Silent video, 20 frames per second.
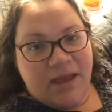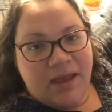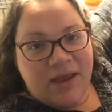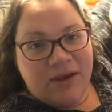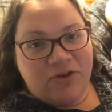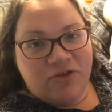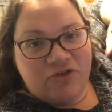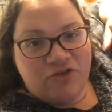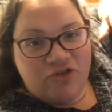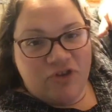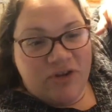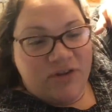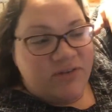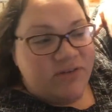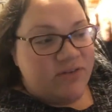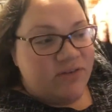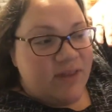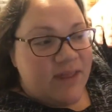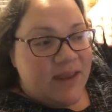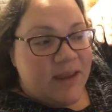and
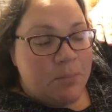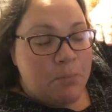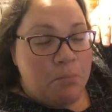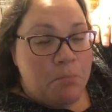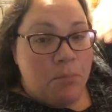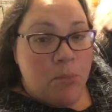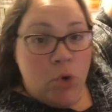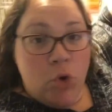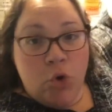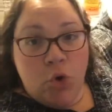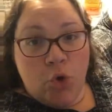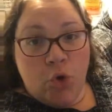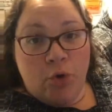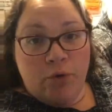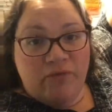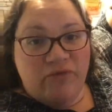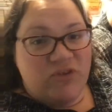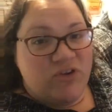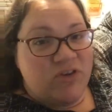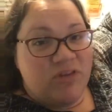just, like,
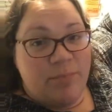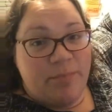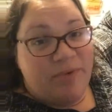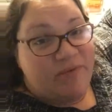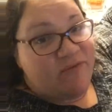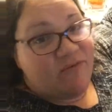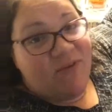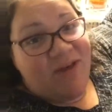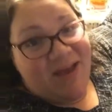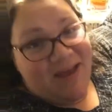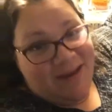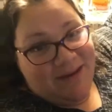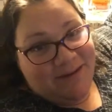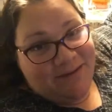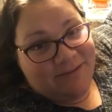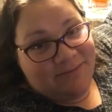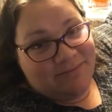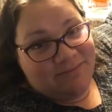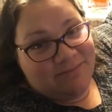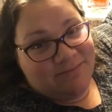move to the buffet
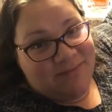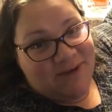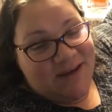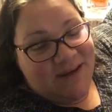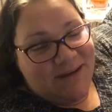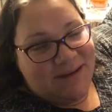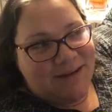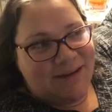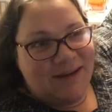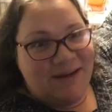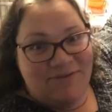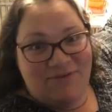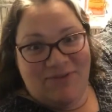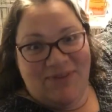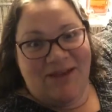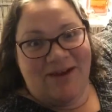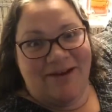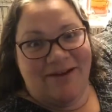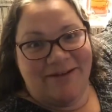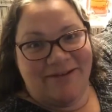and live
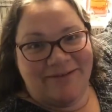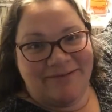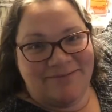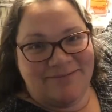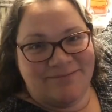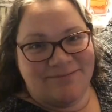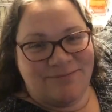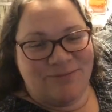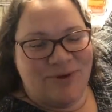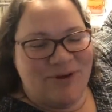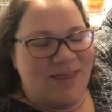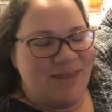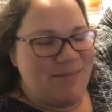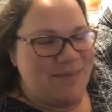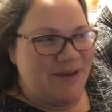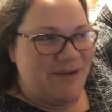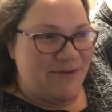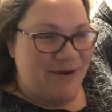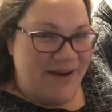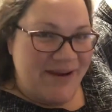there? Wouldn't that be
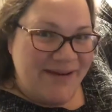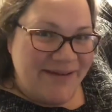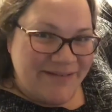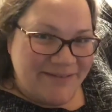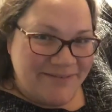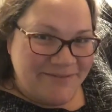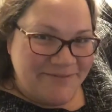great?